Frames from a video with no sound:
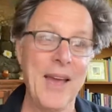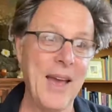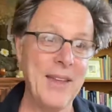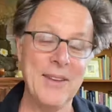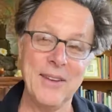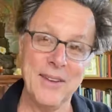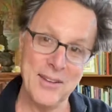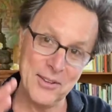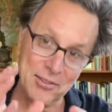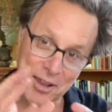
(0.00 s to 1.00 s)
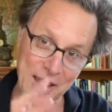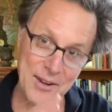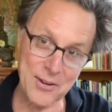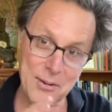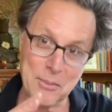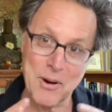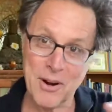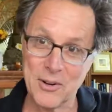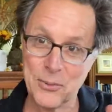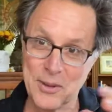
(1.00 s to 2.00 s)
And Saturn and
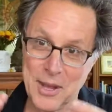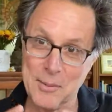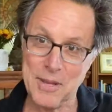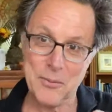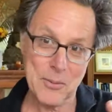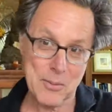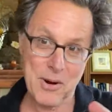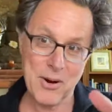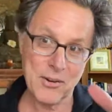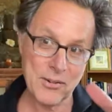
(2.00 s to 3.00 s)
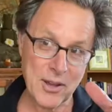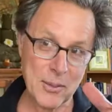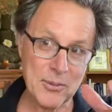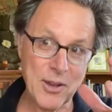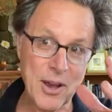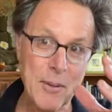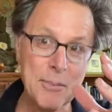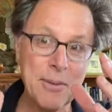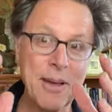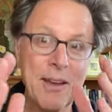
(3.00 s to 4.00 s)
Mars, when they meet, when Mars comes
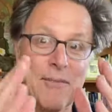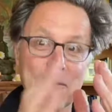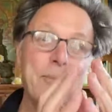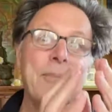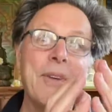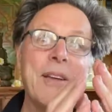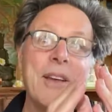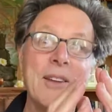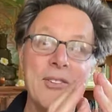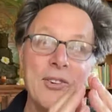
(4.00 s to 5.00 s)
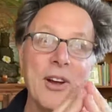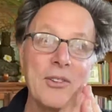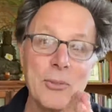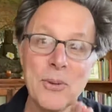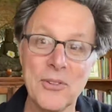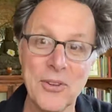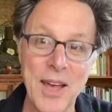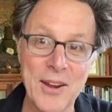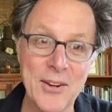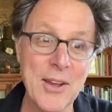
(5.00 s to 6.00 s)
up and conjuncts with
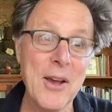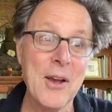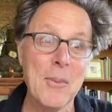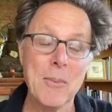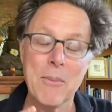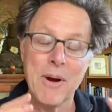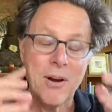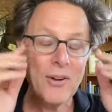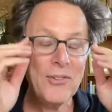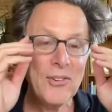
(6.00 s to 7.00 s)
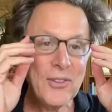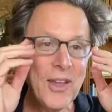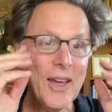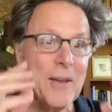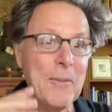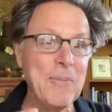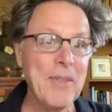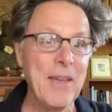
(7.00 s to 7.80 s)
Saturn, Mars is like,